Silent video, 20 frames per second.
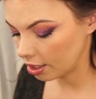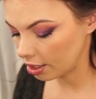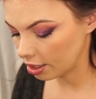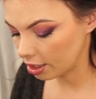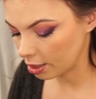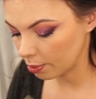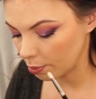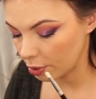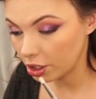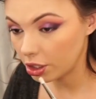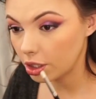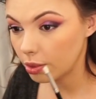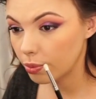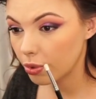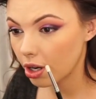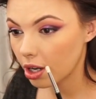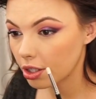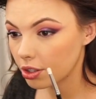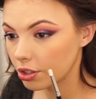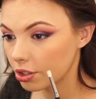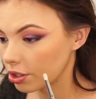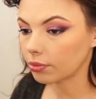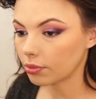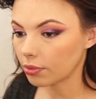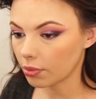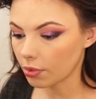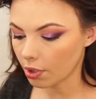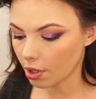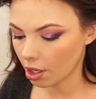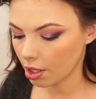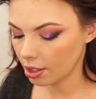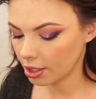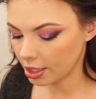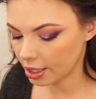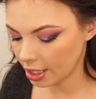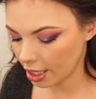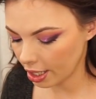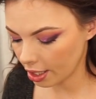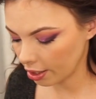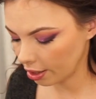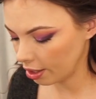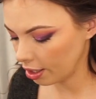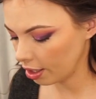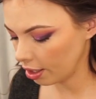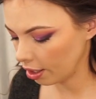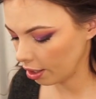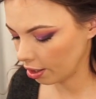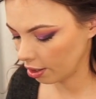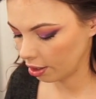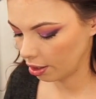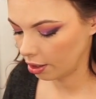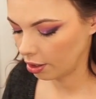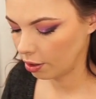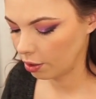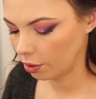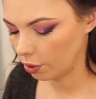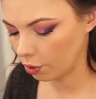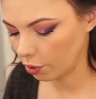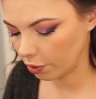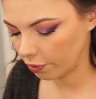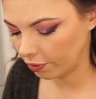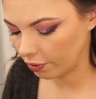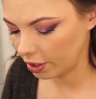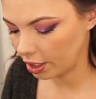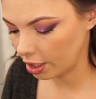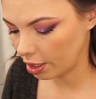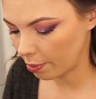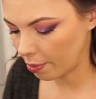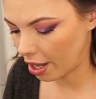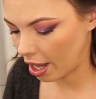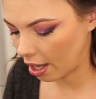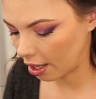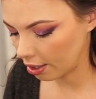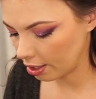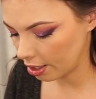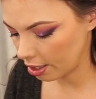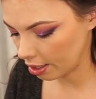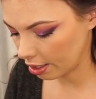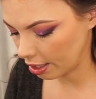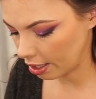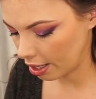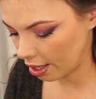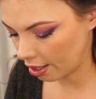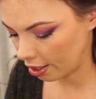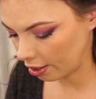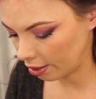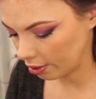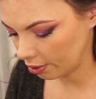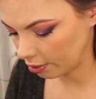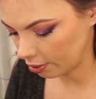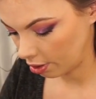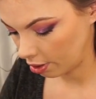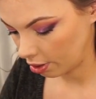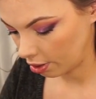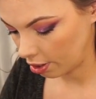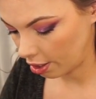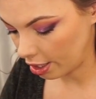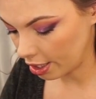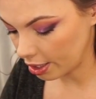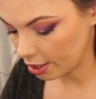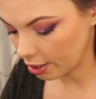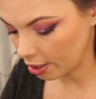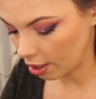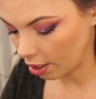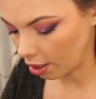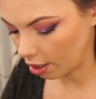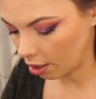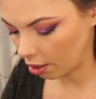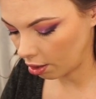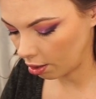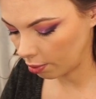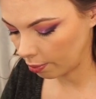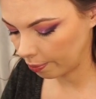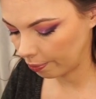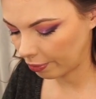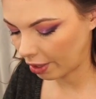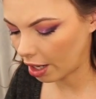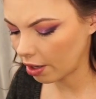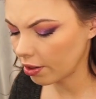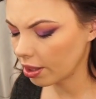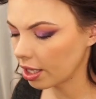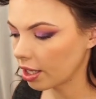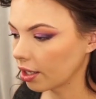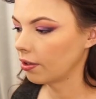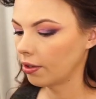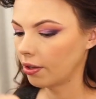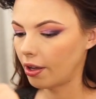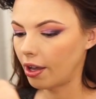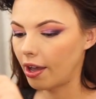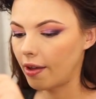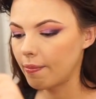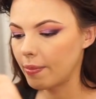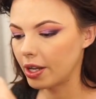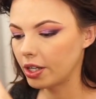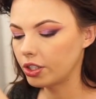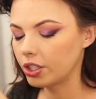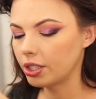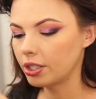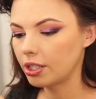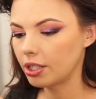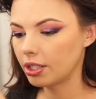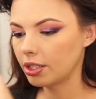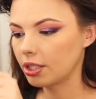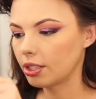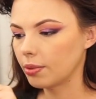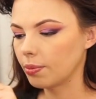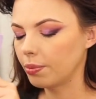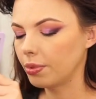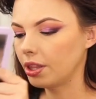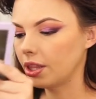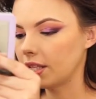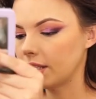smudgy brush. Let's take the Norvina palette again. And then, I don't think I mentioned this, but this